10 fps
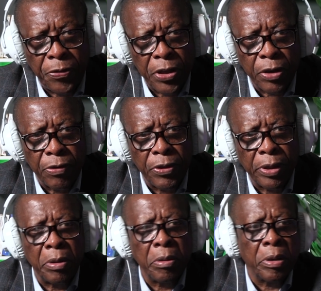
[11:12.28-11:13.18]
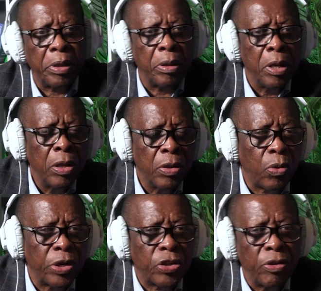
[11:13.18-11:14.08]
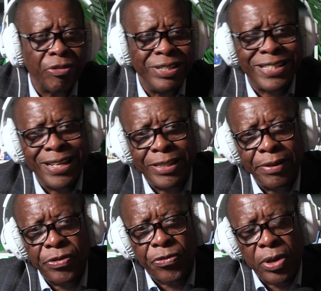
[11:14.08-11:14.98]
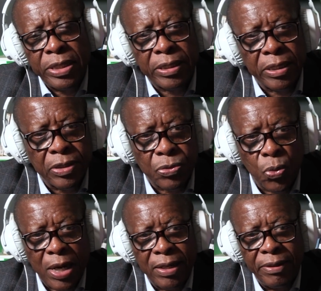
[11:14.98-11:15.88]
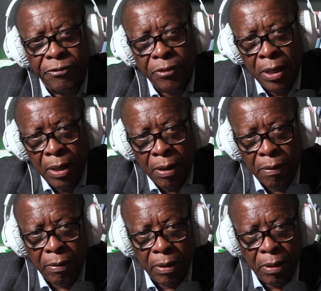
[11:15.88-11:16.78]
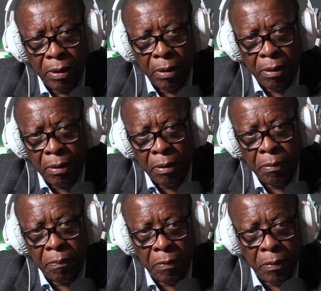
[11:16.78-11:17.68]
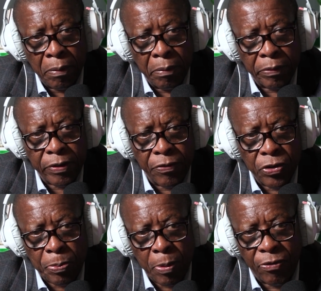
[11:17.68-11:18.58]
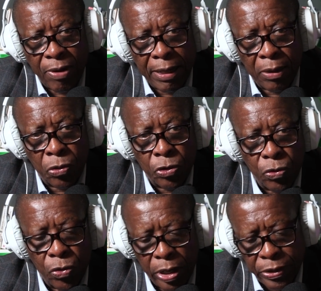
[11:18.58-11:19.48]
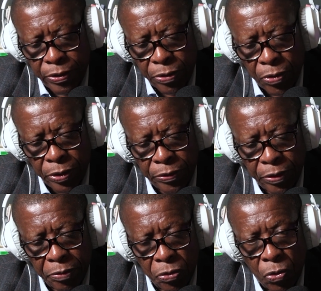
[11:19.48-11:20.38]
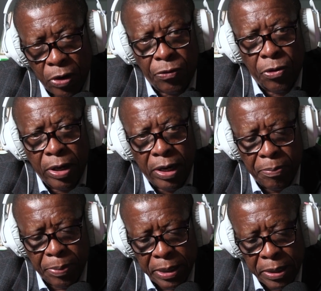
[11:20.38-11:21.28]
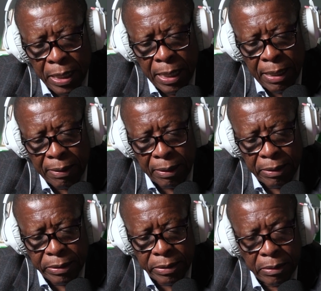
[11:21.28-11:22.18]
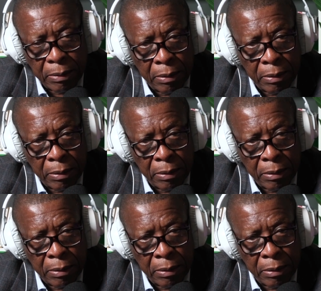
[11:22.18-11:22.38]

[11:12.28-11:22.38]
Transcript: thinking of the question of incentives, for instance. What if the service provider, or you as the auditor, you work for a company that is